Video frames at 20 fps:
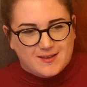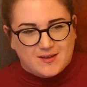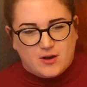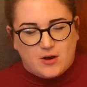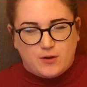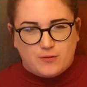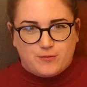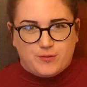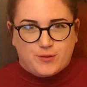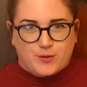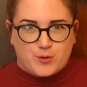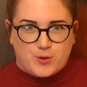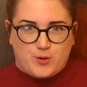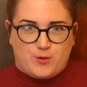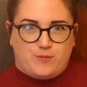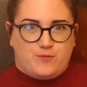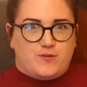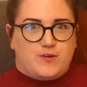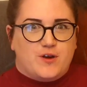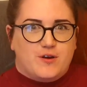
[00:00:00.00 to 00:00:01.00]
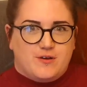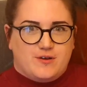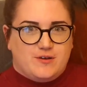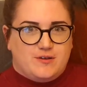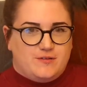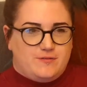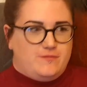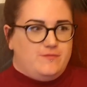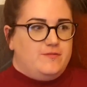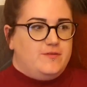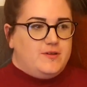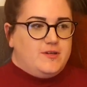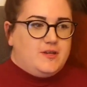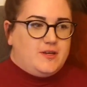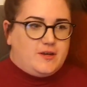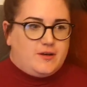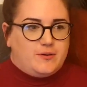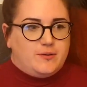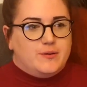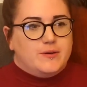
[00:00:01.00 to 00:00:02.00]
off the cuff kind of
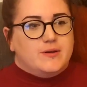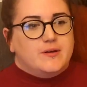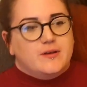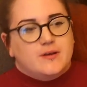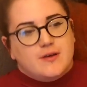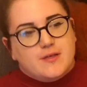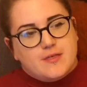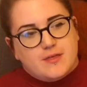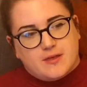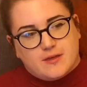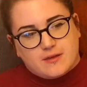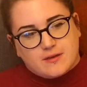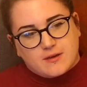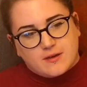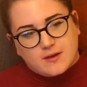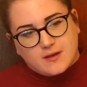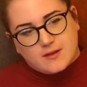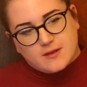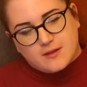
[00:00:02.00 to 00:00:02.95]
video, I think.